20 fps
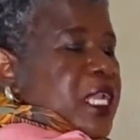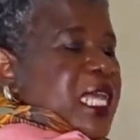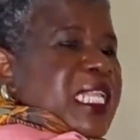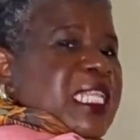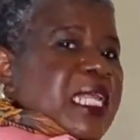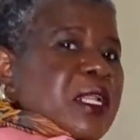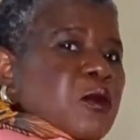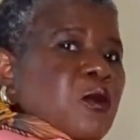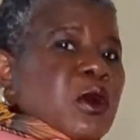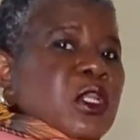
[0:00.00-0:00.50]
and
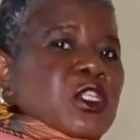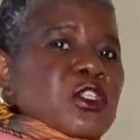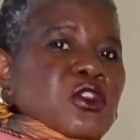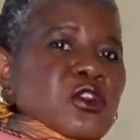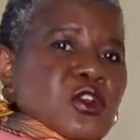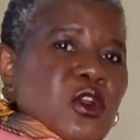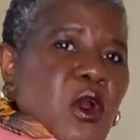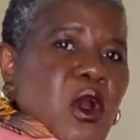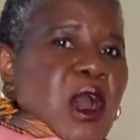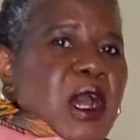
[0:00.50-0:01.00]
then when you
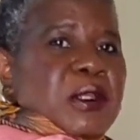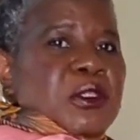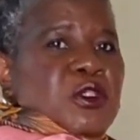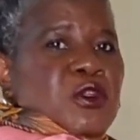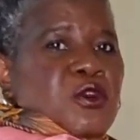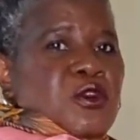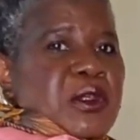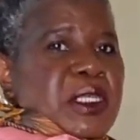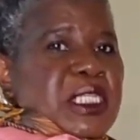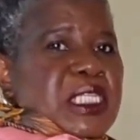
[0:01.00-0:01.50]
know how to
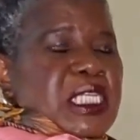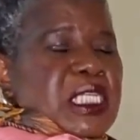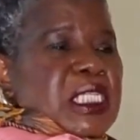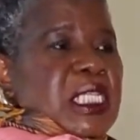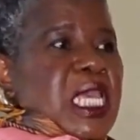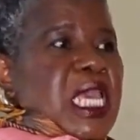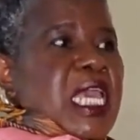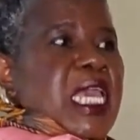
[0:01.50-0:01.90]
read it,